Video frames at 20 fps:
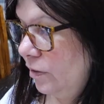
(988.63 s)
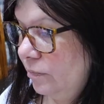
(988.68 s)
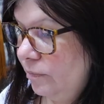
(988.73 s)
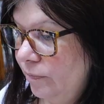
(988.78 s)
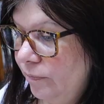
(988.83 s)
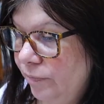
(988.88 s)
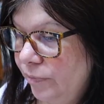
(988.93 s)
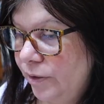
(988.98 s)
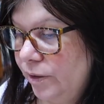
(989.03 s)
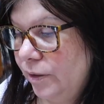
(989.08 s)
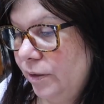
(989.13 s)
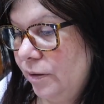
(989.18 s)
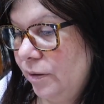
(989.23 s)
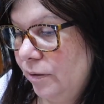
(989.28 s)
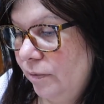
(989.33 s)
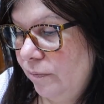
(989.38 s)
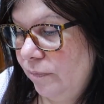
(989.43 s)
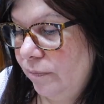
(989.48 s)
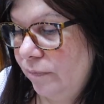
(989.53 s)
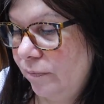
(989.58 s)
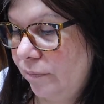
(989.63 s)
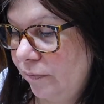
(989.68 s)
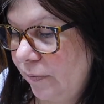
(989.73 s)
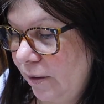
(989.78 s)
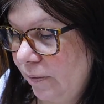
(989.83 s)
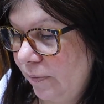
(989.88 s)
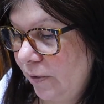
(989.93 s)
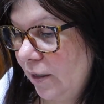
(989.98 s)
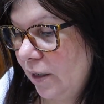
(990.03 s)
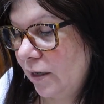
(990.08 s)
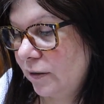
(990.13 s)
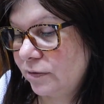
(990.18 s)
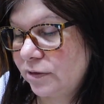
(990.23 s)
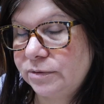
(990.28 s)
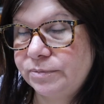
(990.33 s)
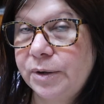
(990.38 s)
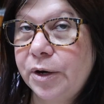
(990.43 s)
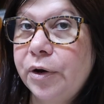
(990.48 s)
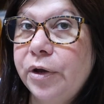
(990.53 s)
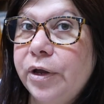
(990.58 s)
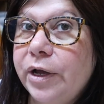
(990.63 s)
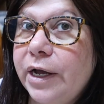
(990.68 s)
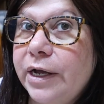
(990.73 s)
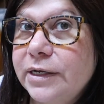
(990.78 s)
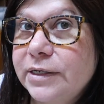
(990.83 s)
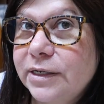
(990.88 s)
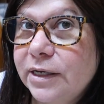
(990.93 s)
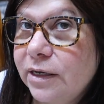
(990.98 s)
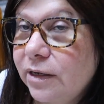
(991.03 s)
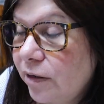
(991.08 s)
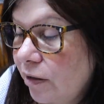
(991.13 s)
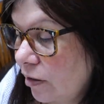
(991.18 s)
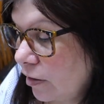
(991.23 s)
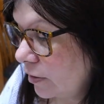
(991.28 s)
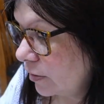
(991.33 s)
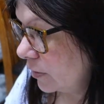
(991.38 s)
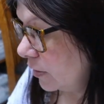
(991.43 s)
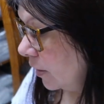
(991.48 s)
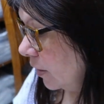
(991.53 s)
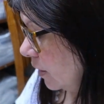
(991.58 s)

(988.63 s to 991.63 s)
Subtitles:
them, but maybe I'll spare you guys and not.